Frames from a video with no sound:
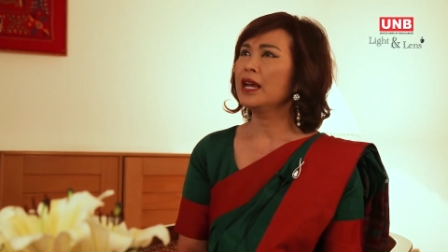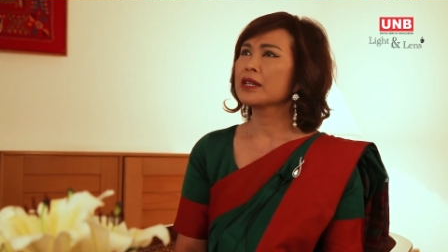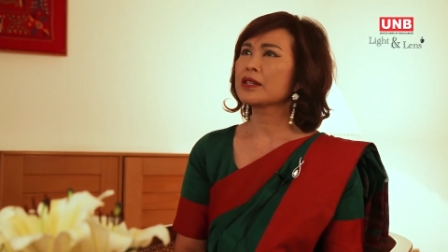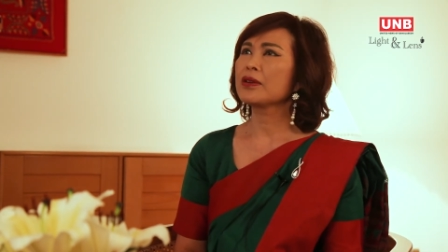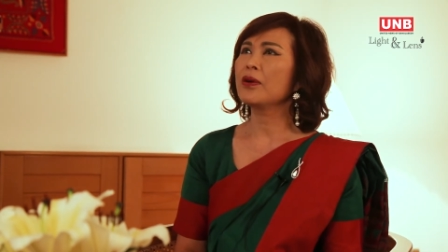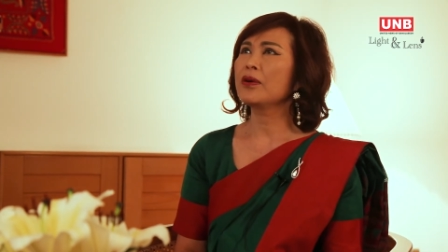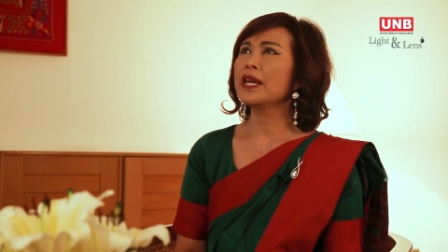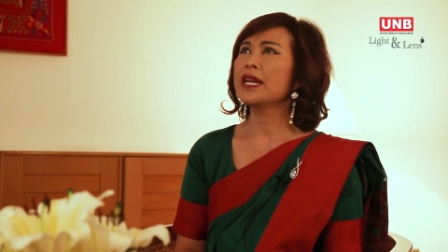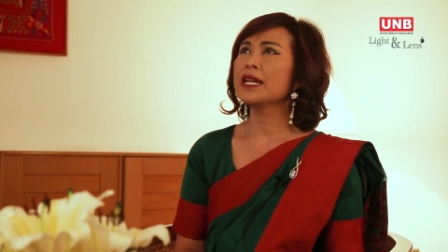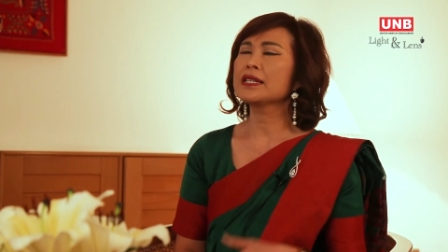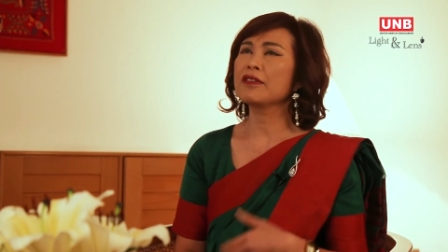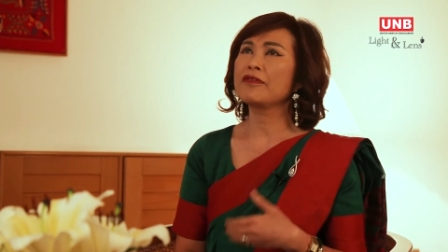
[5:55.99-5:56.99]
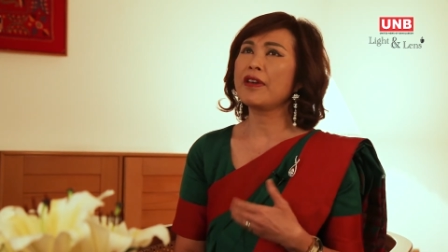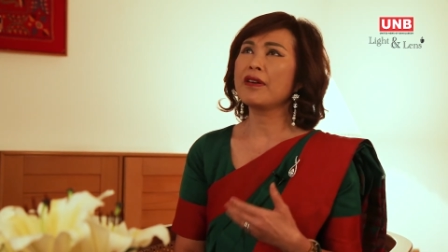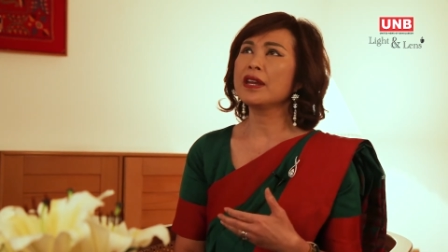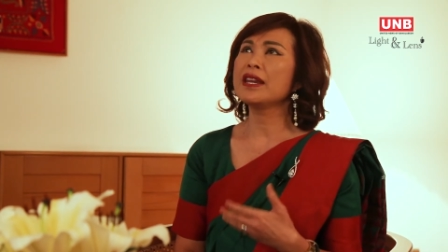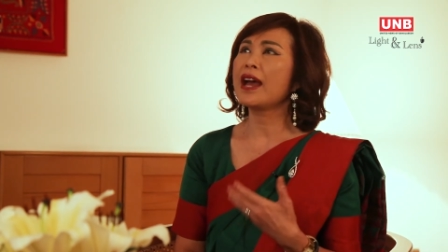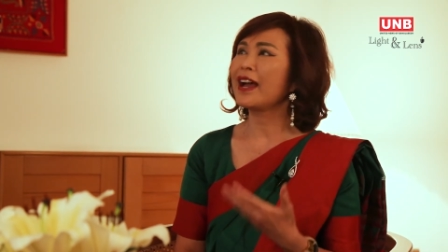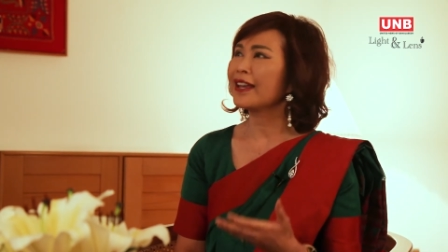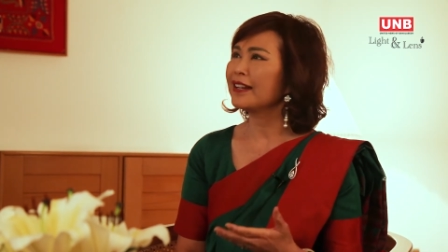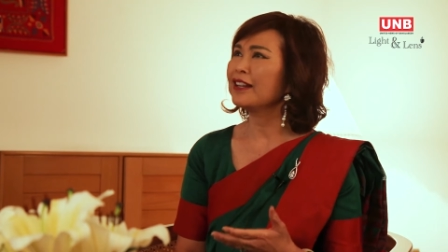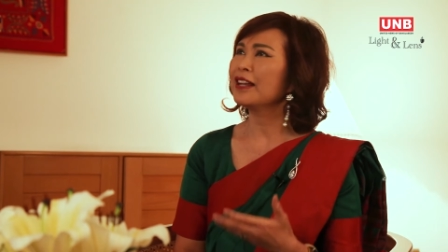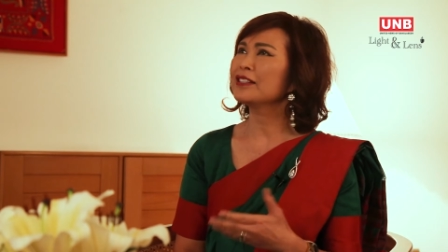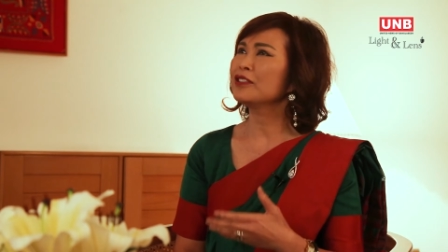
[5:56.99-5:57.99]
So it is a very nice,
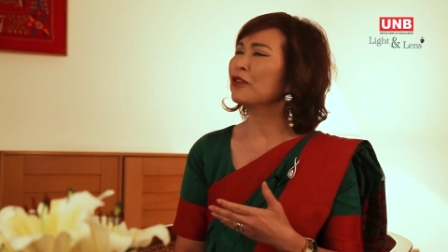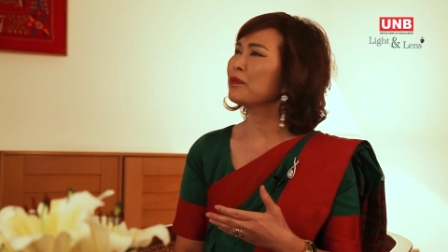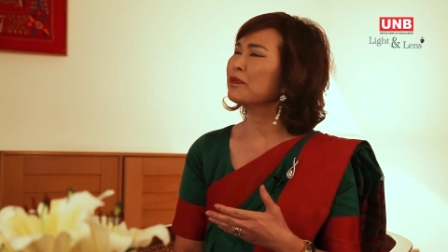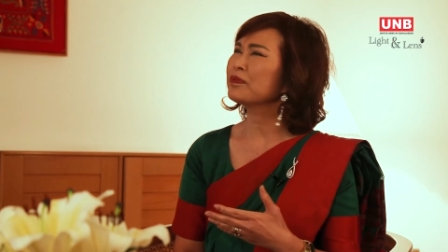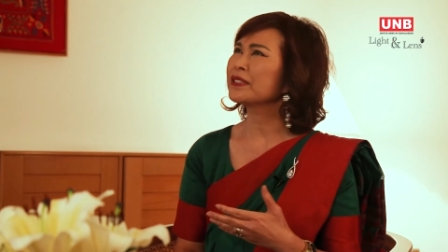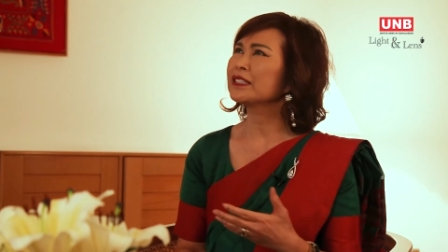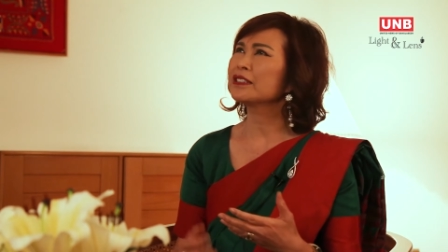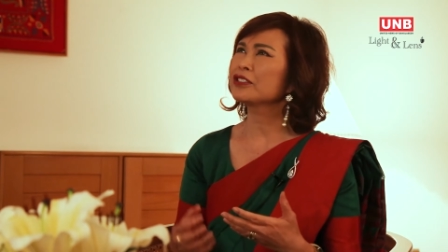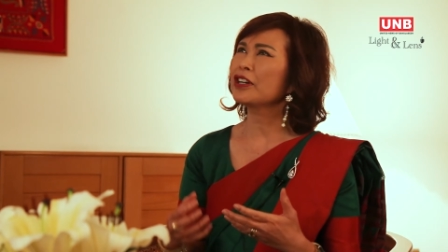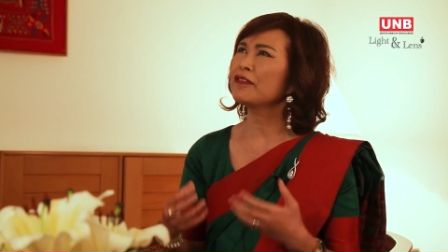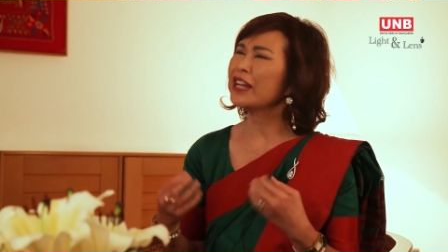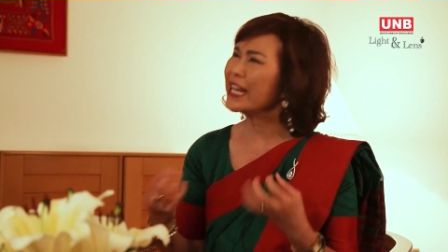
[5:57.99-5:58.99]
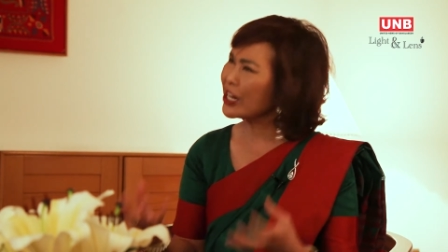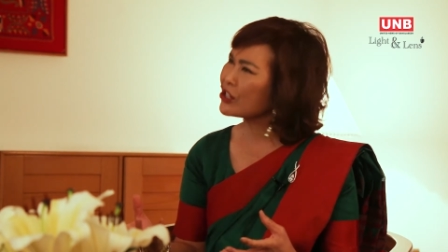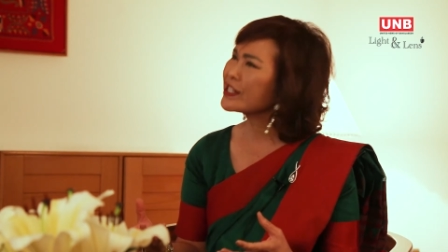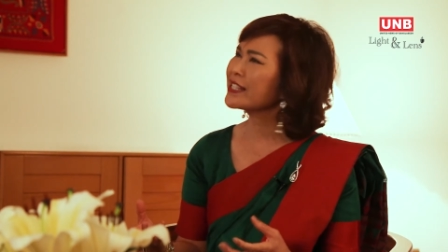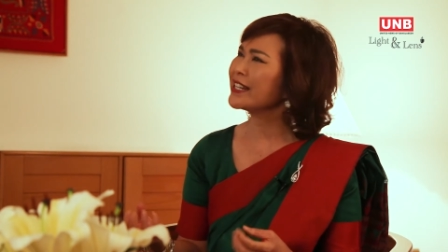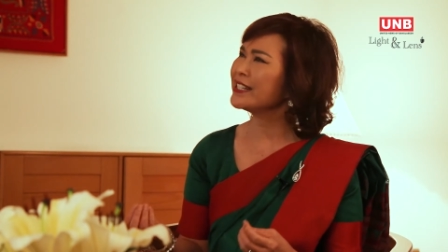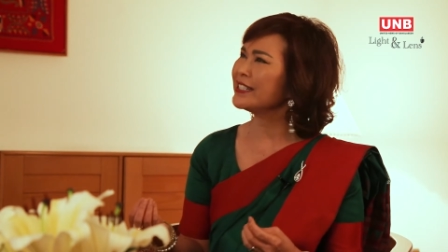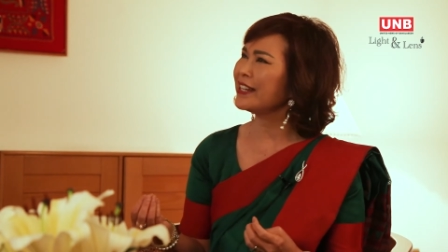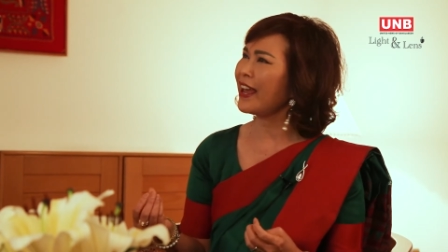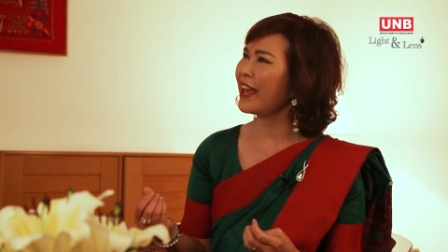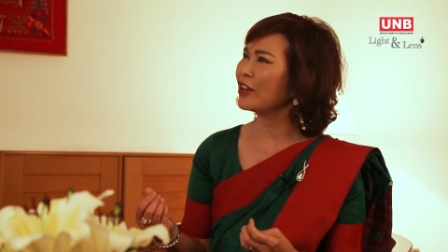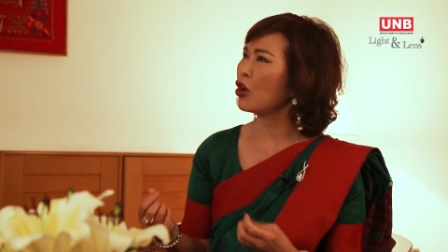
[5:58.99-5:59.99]
you know, sort of an innocent
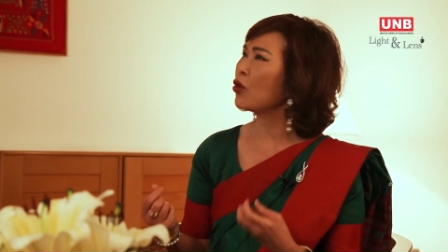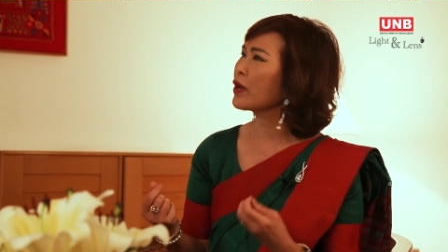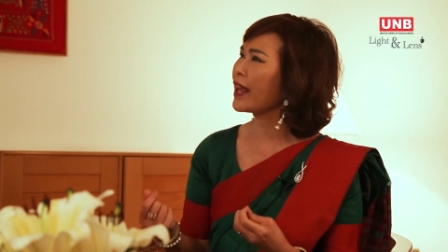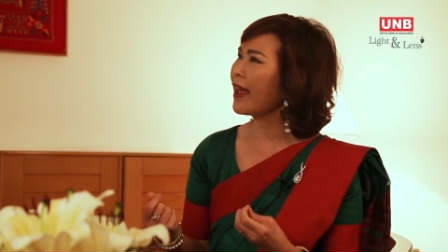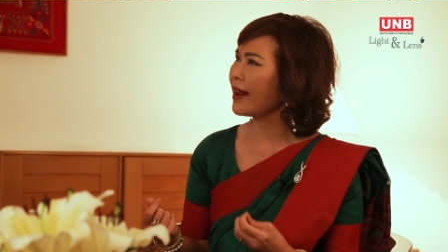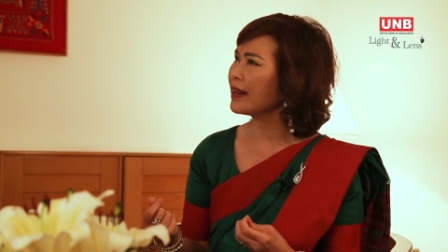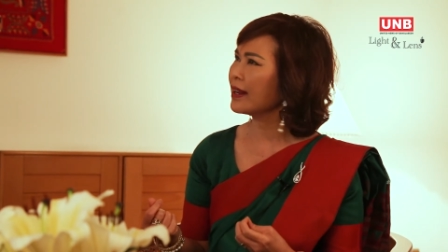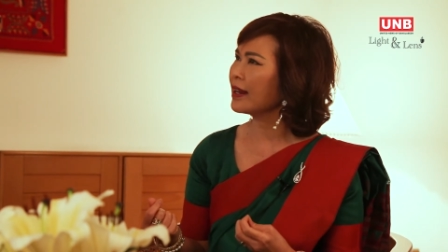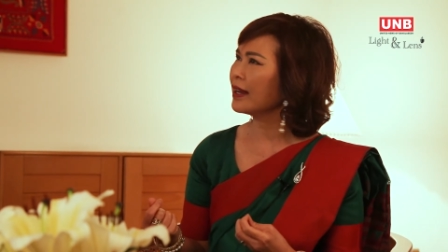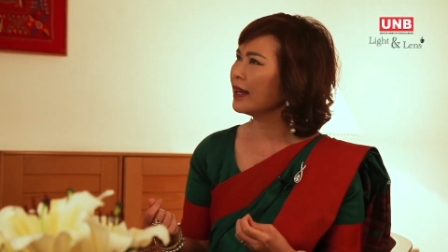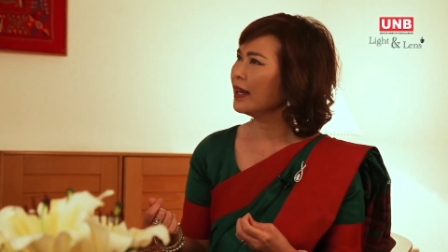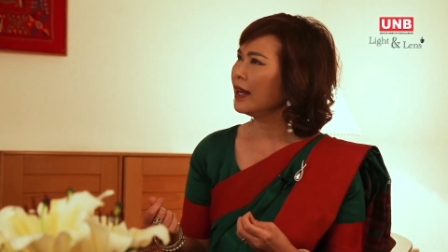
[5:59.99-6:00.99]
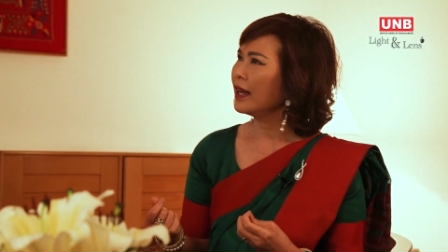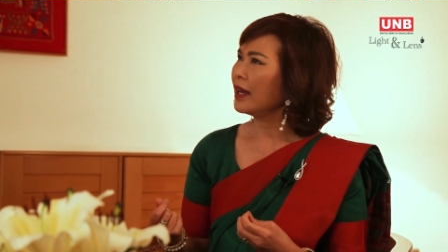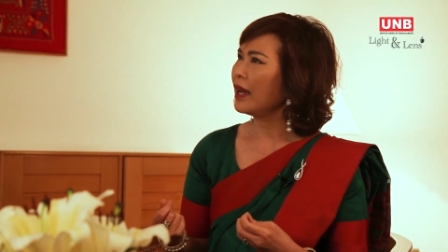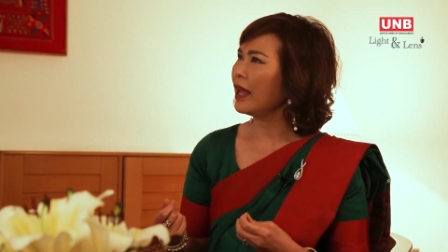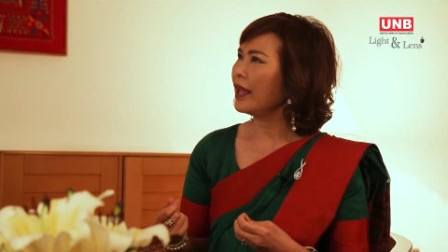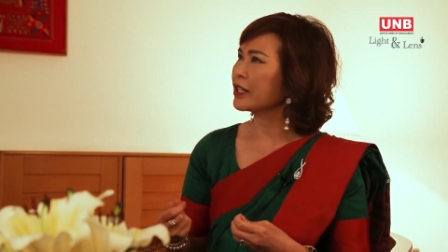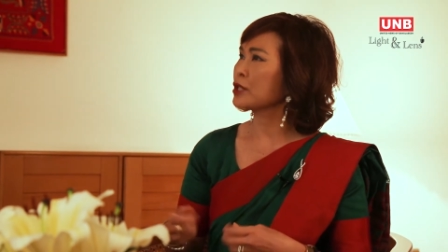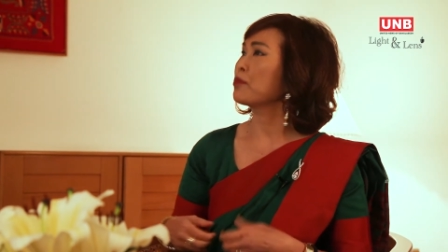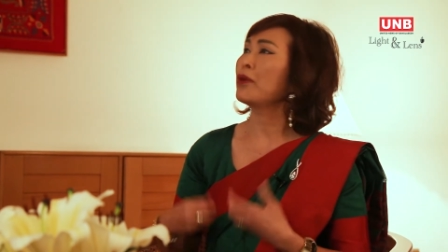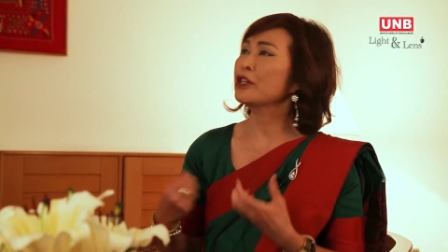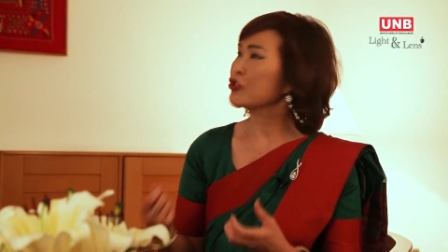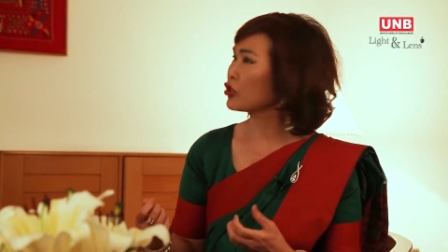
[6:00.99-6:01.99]
and organic
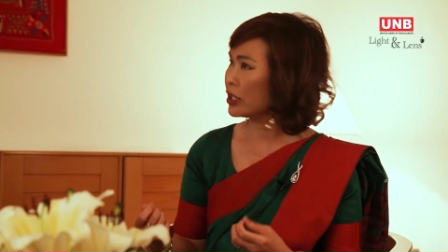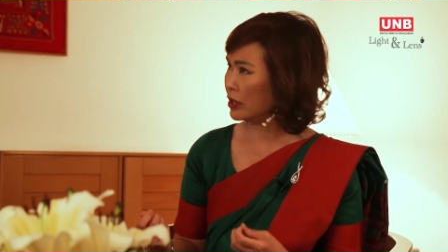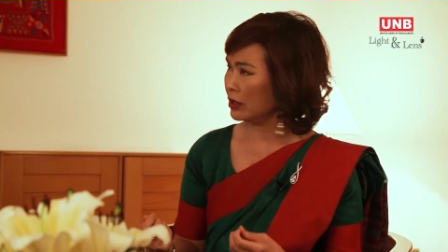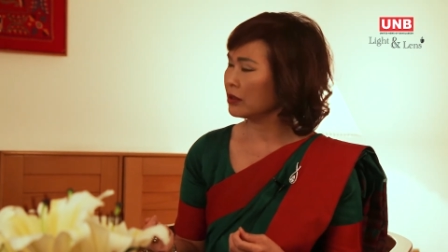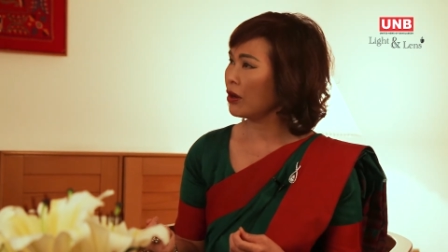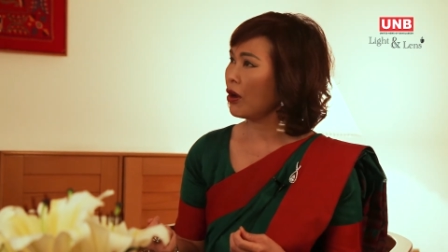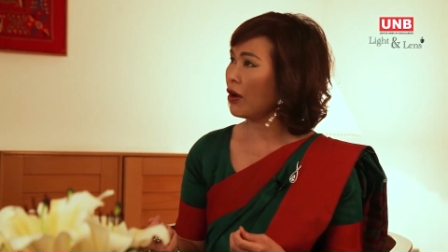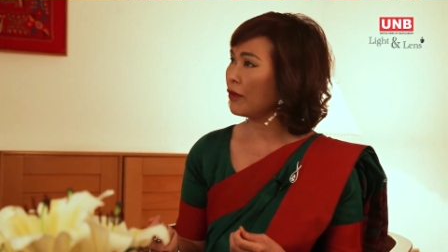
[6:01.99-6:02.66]
expression of